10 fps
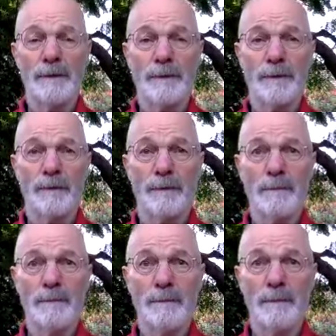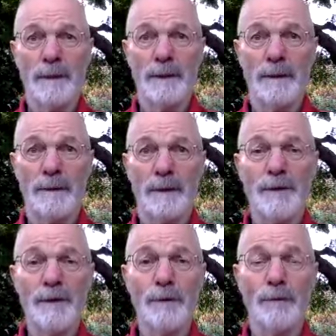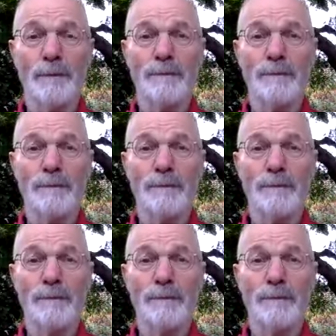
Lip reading: sort of get less tall.